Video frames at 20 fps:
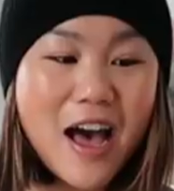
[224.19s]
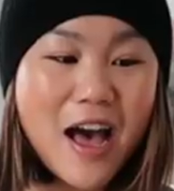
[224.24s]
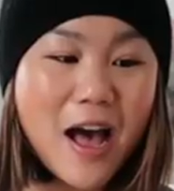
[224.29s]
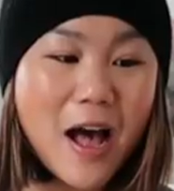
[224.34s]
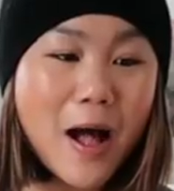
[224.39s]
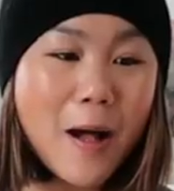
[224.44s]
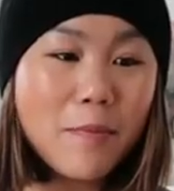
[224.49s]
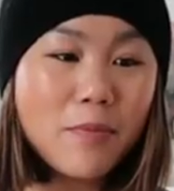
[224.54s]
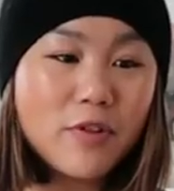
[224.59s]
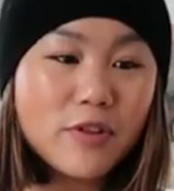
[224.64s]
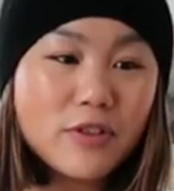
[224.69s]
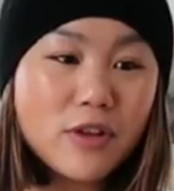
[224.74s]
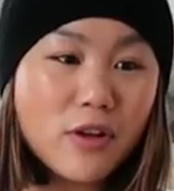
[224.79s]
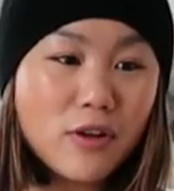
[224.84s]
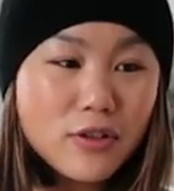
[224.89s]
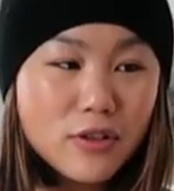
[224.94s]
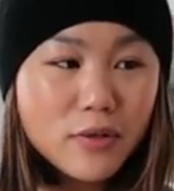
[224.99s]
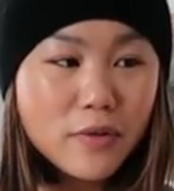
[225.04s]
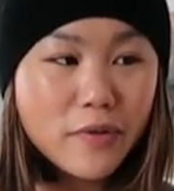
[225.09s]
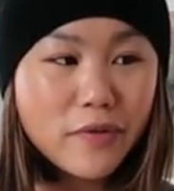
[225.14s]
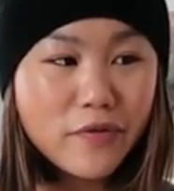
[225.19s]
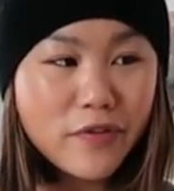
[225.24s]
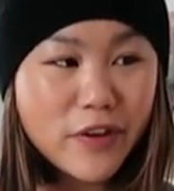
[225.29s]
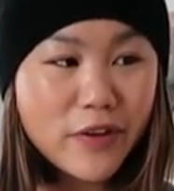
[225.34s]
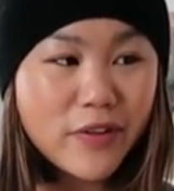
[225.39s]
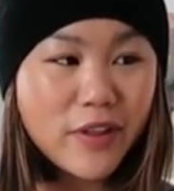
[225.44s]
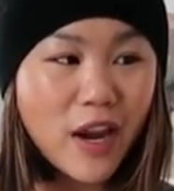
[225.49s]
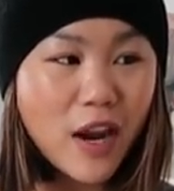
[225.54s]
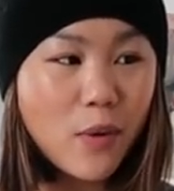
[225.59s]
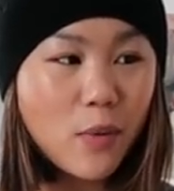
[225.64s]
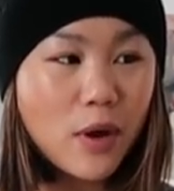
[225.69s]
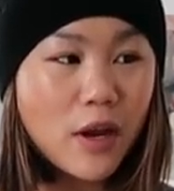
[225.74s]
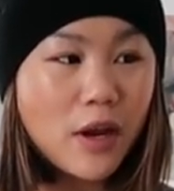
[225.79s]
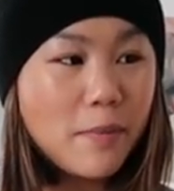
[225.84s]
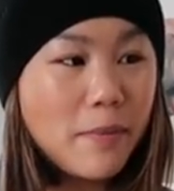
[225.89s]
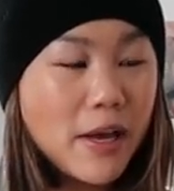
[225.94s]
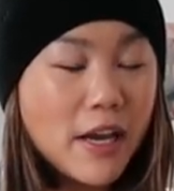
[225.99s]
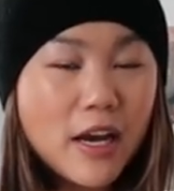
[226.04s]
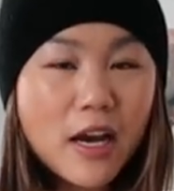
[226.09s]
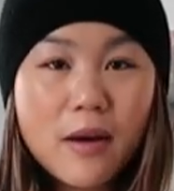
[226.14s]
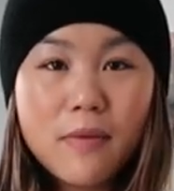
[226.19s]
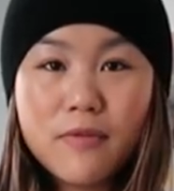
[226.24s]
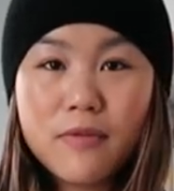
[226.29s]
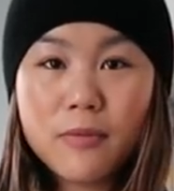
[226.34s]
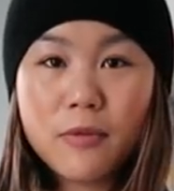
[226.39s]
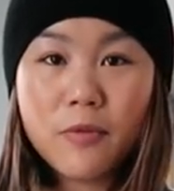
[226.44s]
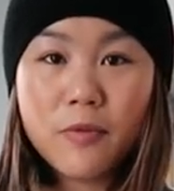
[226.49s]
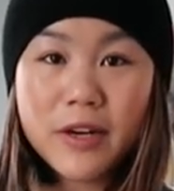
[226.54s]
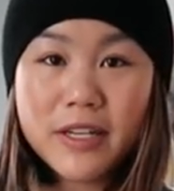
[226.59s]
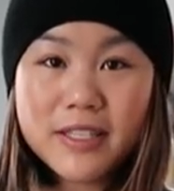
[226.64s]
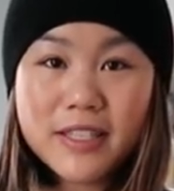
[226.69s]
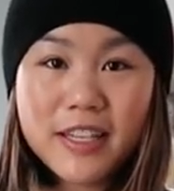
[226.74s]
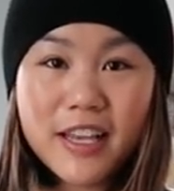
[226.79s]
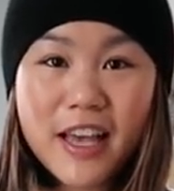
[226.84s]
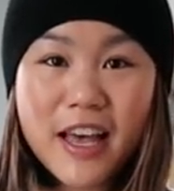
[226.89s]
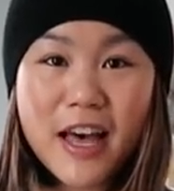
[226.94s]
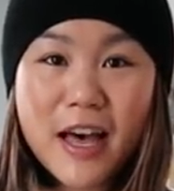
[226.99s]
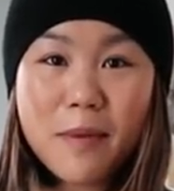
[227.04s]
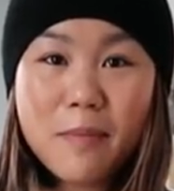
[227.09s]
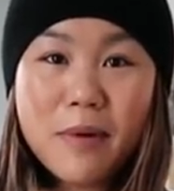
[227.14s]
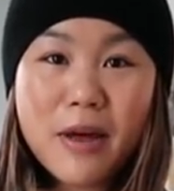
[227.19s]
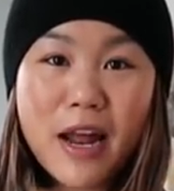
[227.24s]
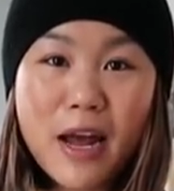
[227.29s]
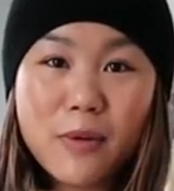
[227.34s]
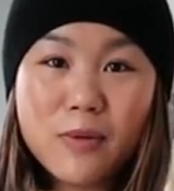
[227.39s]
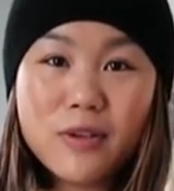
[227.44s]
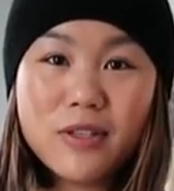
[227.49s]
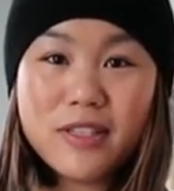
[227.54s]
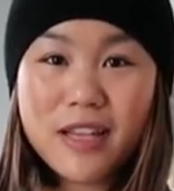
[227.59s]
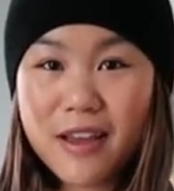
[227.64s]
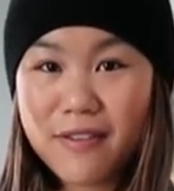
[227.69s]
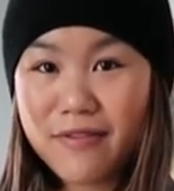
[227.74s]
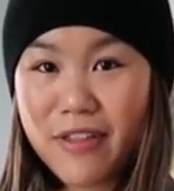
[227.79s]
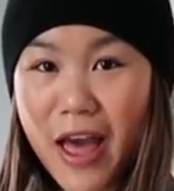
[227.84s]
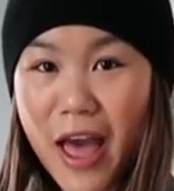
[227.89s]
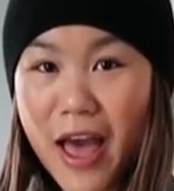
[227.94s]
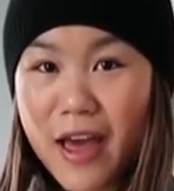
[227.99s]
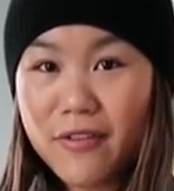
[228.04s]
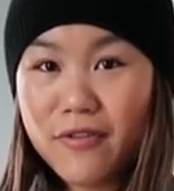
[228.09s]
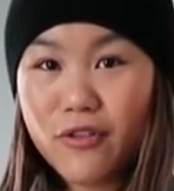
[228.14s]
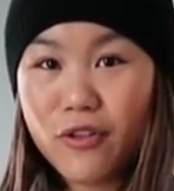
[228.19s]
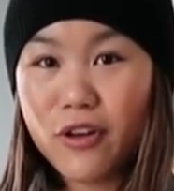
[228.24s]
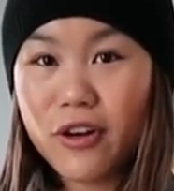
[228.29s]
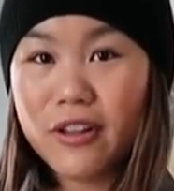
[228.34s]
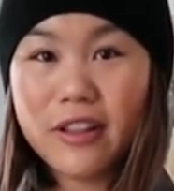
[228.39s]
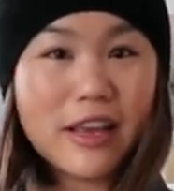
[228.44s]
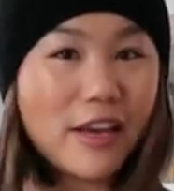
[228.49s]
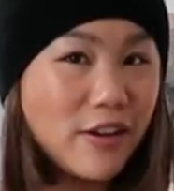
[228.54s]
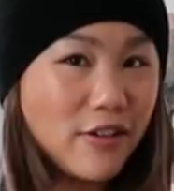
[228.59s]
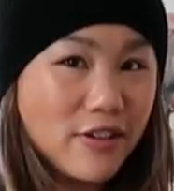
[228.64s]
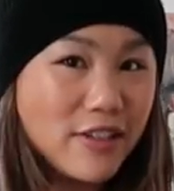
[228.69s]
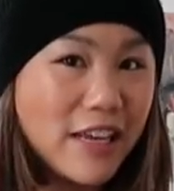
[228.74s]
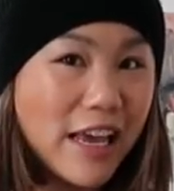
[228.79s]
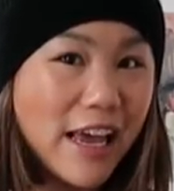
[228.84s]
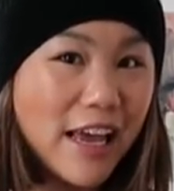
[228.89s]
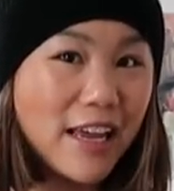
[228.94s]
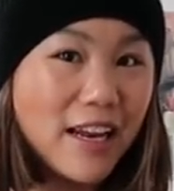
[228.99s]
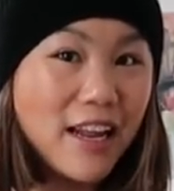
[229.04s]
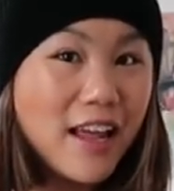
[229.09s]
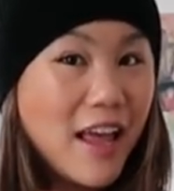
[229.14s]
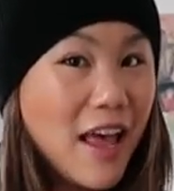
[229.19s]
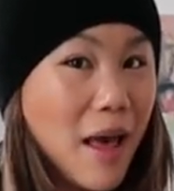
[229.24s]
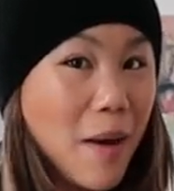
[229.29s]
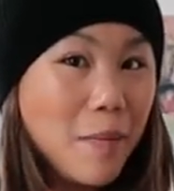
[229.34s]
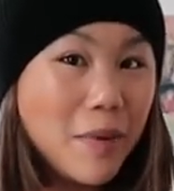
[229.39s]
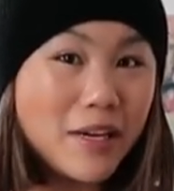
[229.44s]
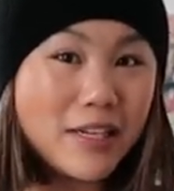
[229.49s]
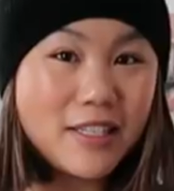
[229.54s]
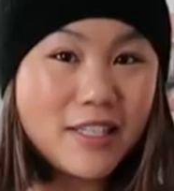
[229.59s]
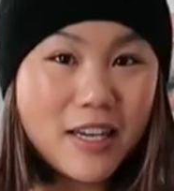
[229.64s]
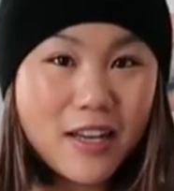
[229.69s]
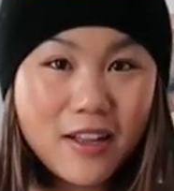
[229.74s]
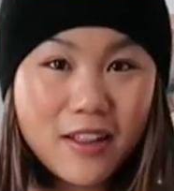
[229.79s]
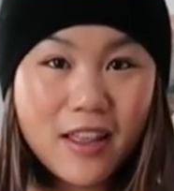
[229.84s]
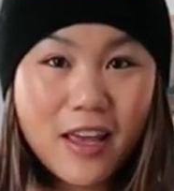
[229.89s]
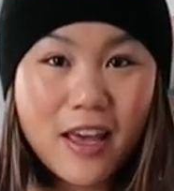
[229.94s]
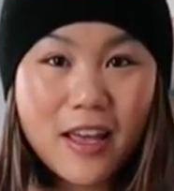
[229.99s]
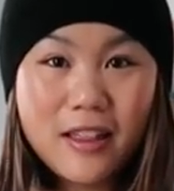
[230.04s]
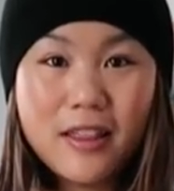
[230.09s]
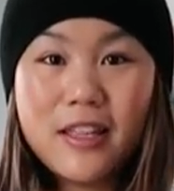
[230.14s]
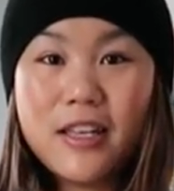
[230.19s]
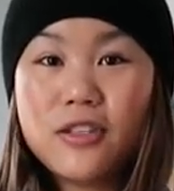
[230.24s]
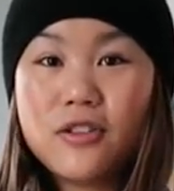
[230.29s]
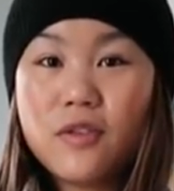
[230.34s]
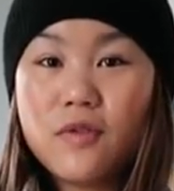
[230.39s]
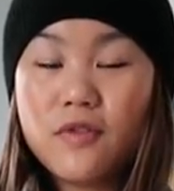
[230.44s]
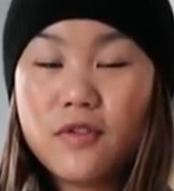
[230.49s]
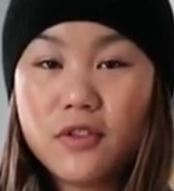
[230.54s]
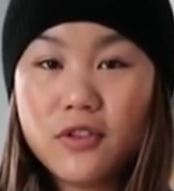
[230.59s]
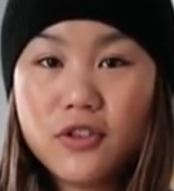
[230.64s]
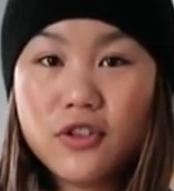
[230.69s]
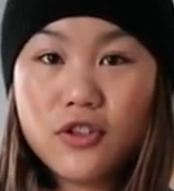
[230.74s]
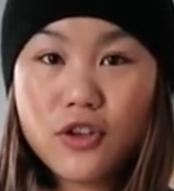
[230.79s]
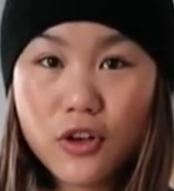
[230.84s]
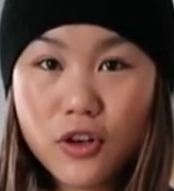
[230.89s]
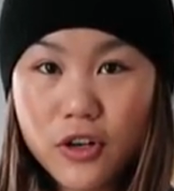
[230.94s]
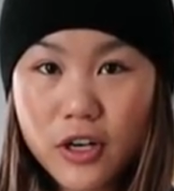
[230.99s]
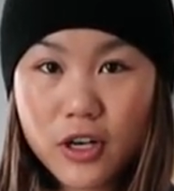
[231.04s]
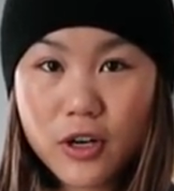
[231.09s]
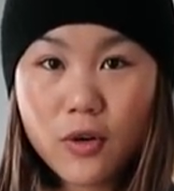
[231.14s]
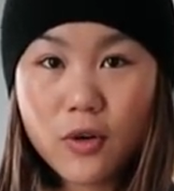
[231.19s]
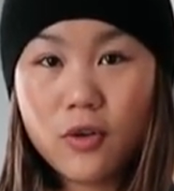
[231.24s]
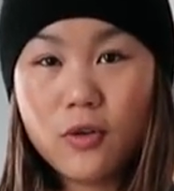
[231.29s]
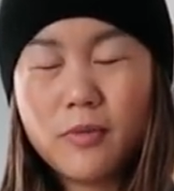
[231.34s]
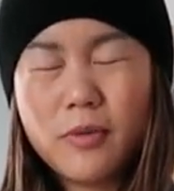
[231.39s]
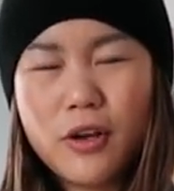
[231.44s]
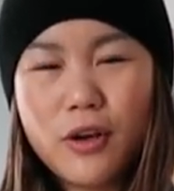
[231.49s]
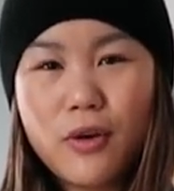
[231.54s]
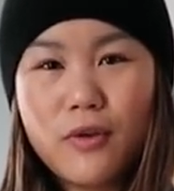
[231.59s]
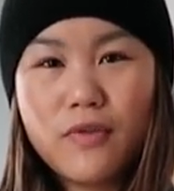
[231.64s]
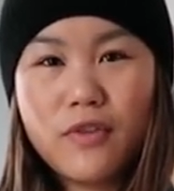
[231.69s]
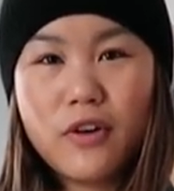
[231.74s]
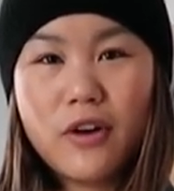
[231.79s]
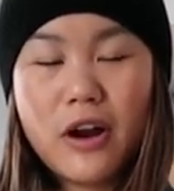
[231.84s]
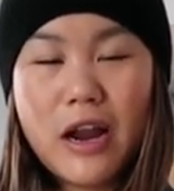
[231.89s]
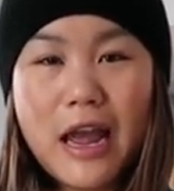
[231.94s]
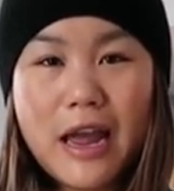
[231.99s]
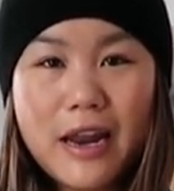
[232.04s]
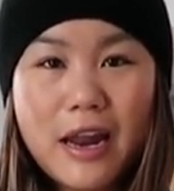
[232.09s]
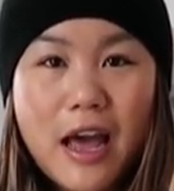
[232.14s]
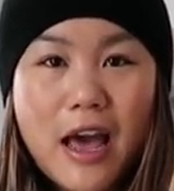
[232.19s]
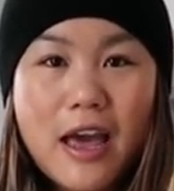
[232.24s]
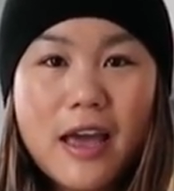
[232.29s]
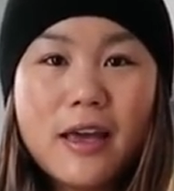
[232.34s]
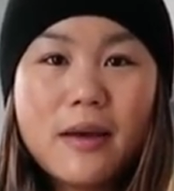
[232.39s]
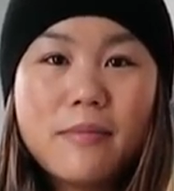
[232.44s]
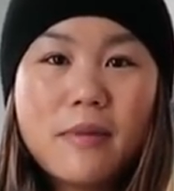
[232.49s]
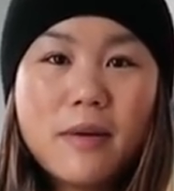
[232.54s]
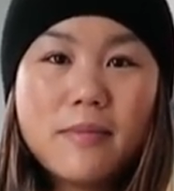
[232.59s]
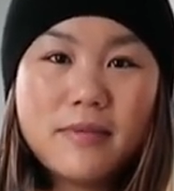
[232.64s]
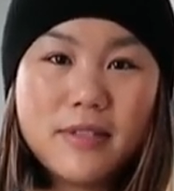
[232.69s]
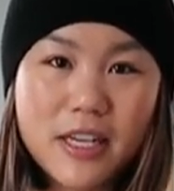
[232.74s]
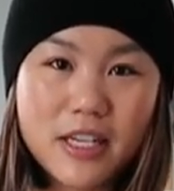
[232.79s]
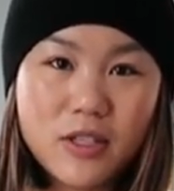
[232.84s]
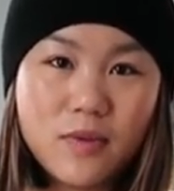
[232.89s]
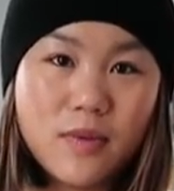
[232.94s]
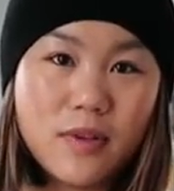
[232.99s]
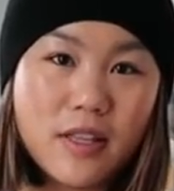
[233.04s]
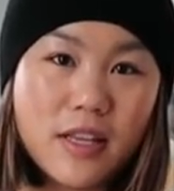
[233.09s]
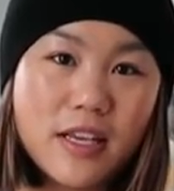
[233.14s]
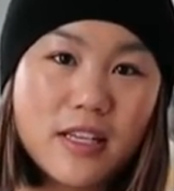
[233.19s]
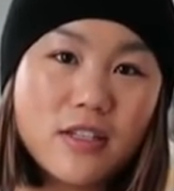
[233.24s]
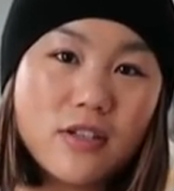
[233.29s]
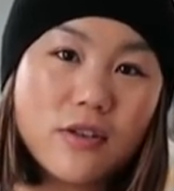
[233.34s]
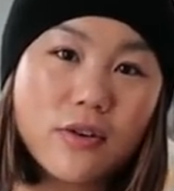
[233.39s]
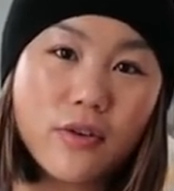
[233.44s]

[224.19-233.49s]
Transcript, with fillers: Um, there's also a few that I want to pick up from Aritzia, but I will save that for a later date. But until then, these are for sure going to hold me over, and I am obsessed with these.